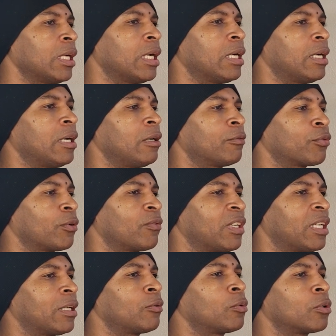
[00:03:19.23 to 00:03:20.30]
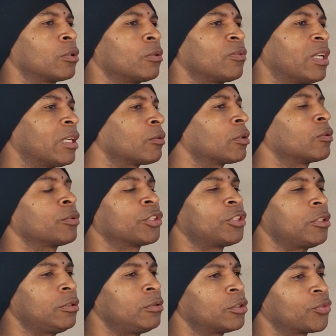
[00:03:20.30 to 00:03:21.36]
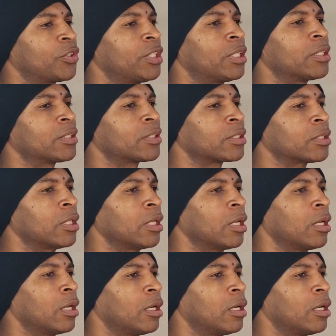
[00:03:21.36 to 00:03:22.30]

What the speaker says: for Von World. Von World was huge for us.